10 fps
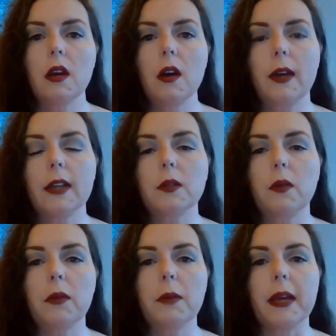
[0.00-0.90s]
Okay, so
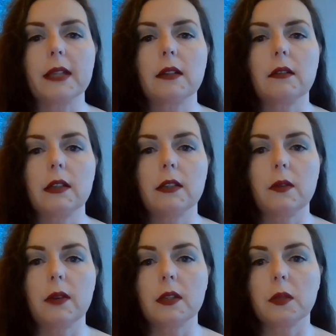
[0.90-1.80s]
what we're basically
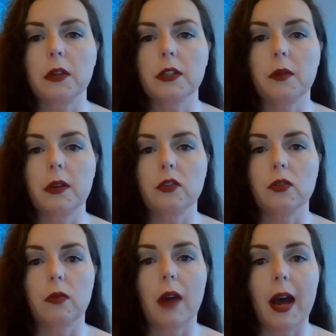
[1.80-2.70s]
doing is we're doing
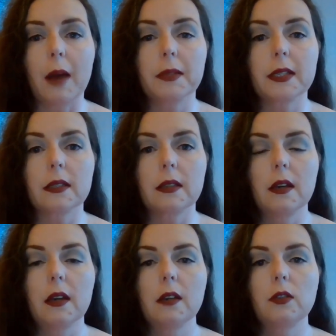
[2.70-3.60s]
drops
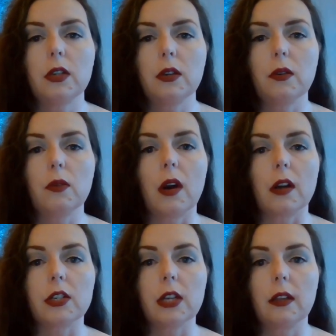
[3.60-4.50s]
to our
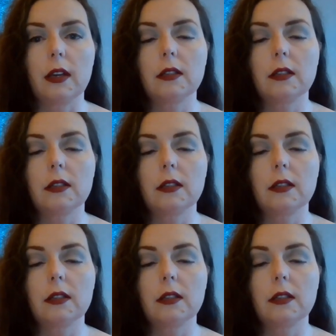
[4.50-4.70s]
chili.